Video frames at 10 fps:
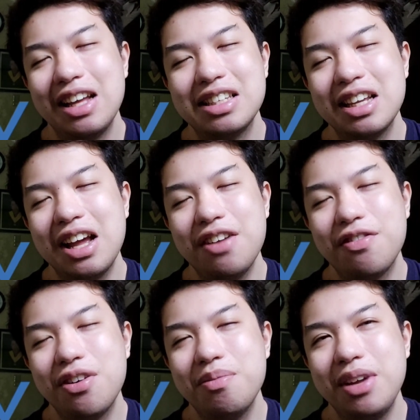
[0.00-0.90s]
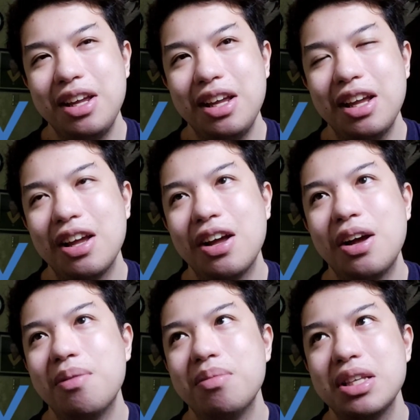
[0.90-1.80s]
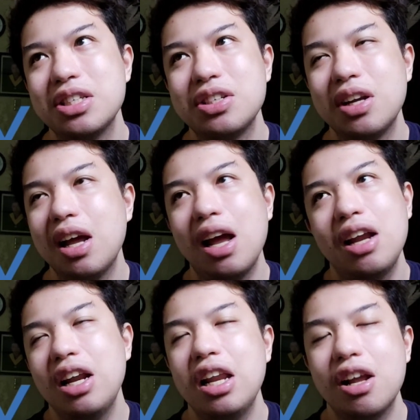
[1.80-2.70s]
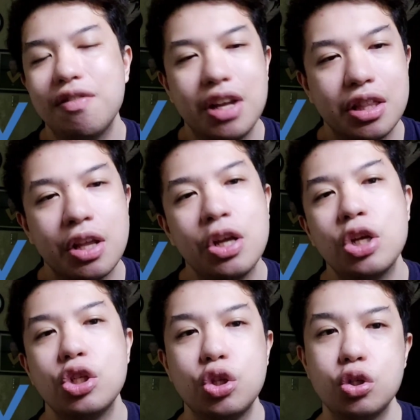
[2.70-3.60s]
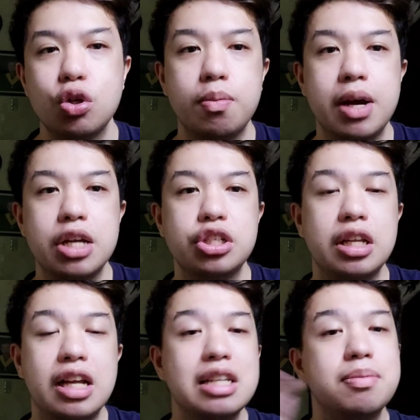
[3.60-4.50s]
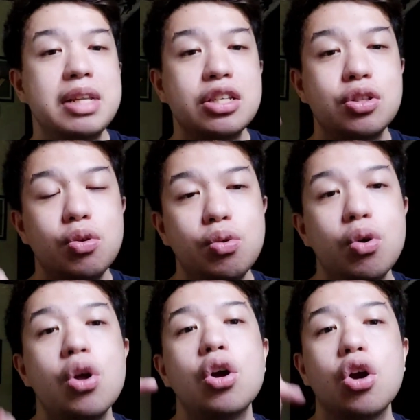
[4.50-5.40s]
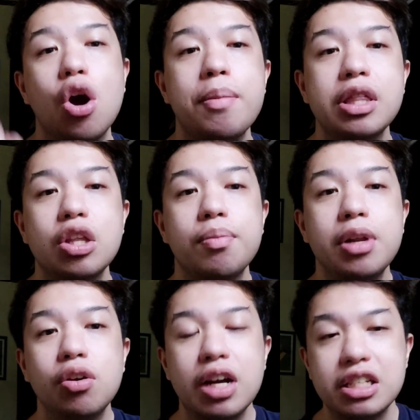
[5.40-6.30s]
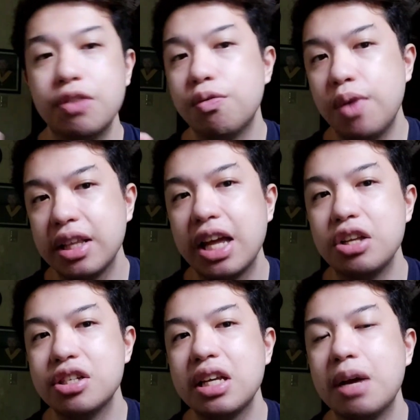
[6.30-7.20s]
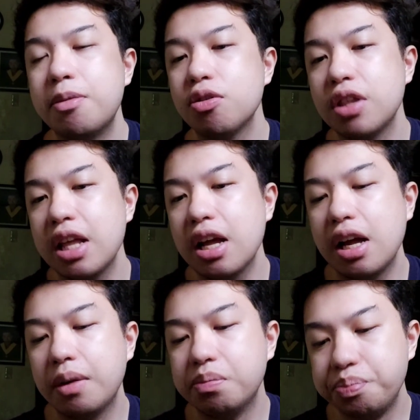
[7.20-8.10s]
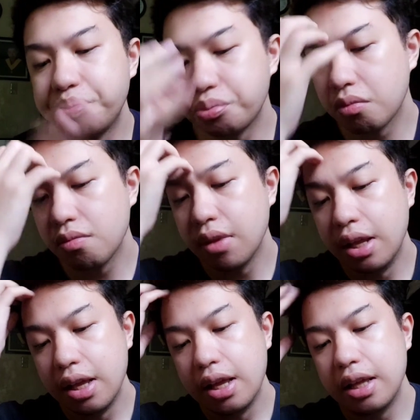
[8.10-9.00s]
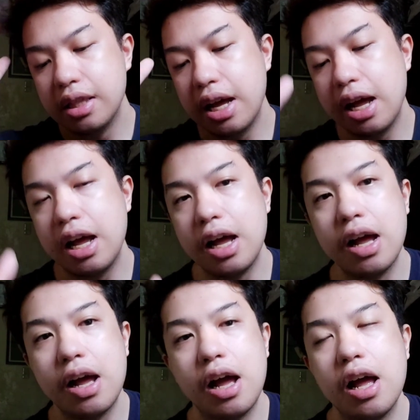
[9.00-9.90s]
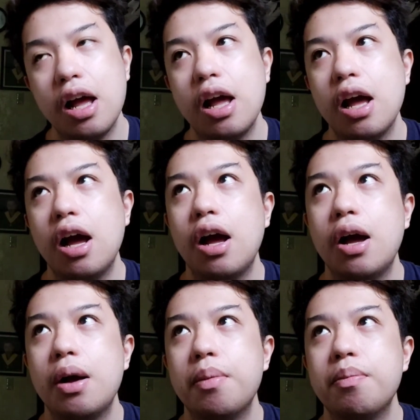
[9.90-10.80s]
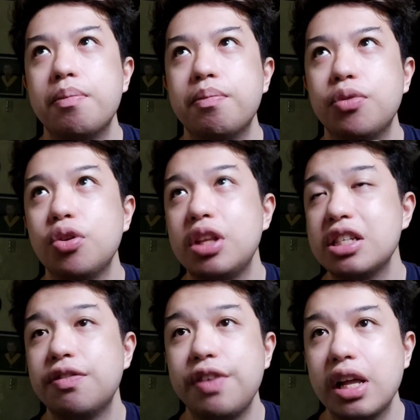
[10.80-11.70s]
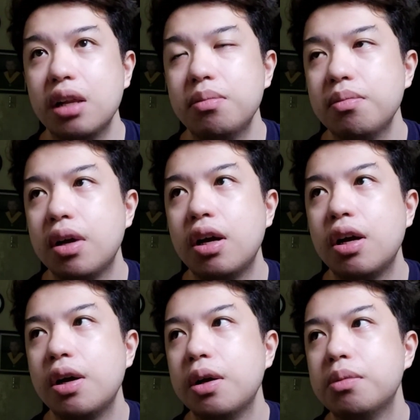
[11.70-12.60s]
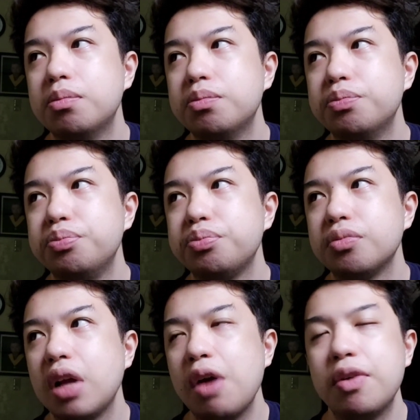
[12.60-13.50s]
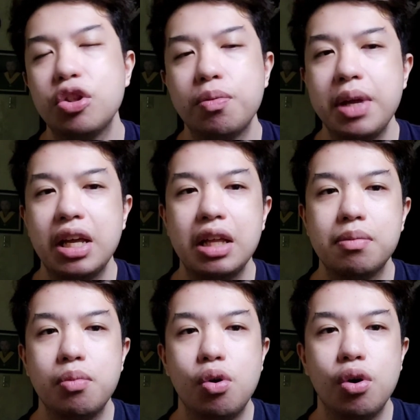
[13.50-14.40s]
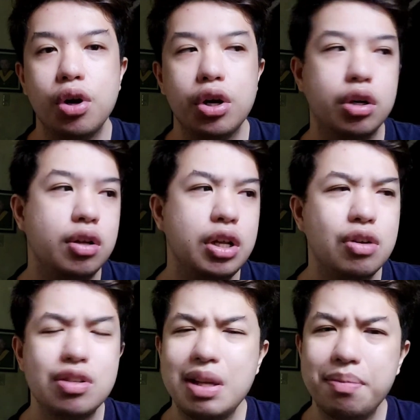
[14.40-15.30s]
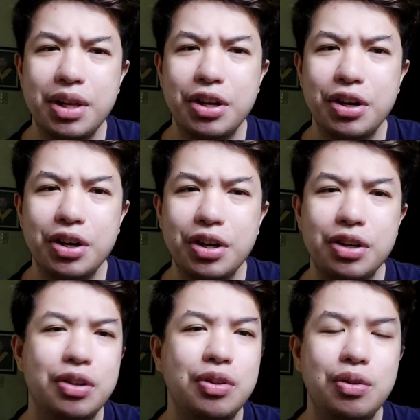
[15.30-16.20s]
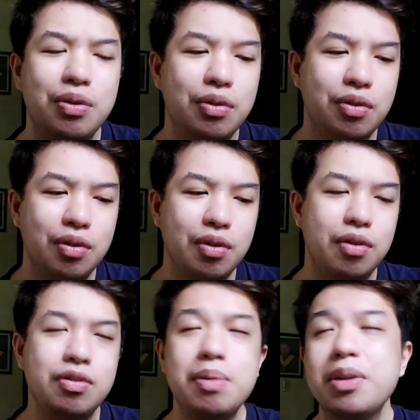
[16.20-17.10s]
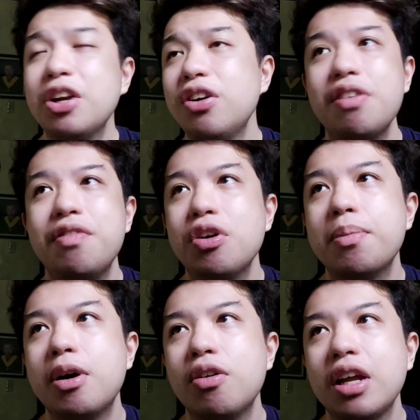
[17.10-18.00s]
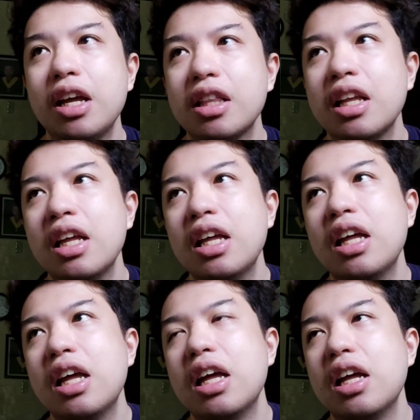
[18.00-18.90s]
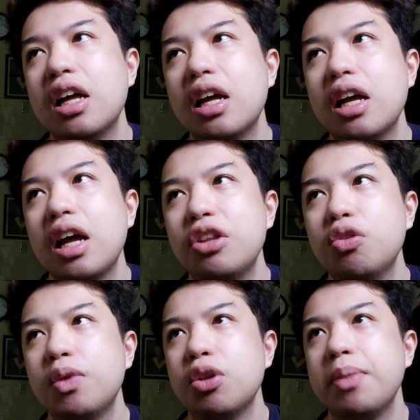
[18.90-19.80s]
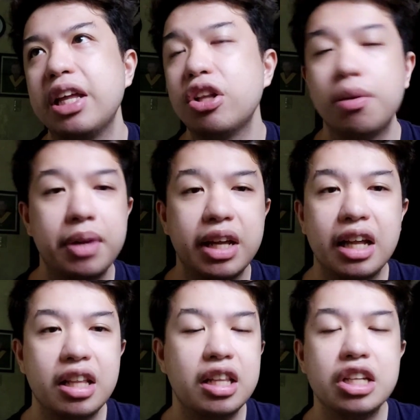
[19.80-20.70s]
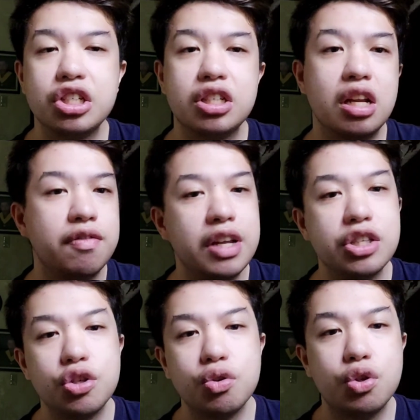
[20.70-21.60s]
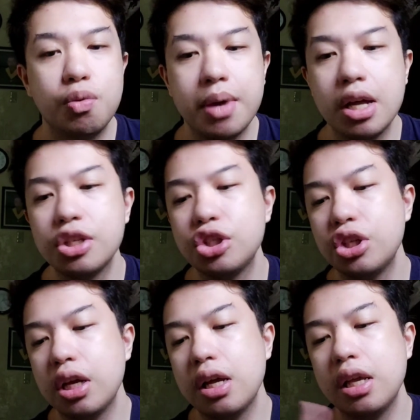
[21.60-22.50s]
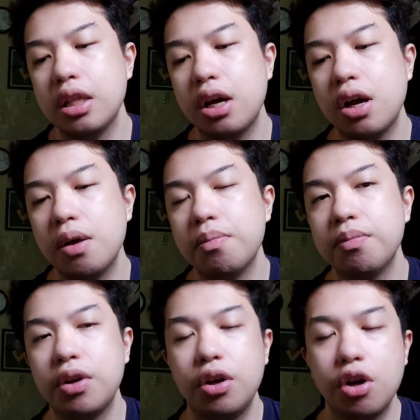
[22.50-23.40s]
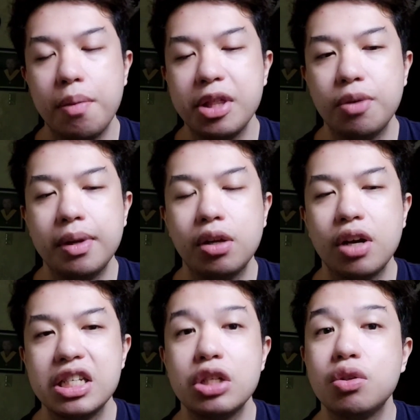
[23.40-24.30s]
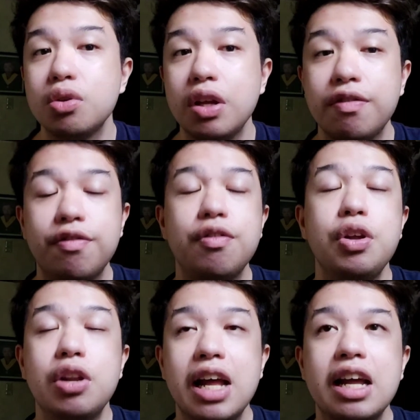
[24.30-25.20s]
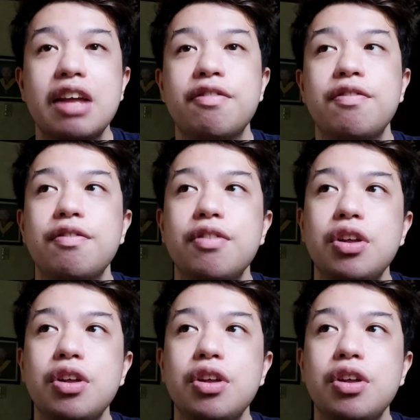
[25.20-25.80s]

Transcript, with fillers: It's a yay for me. Um, it's, I really love it so so much. And guys, please do comment down below guys if what can you say about the the um to this film. um I want to make it more, you know, simpler to do, simpler review about it. I don't want to make it complicated. I just love it so so much. And um comment down below guys if you like, if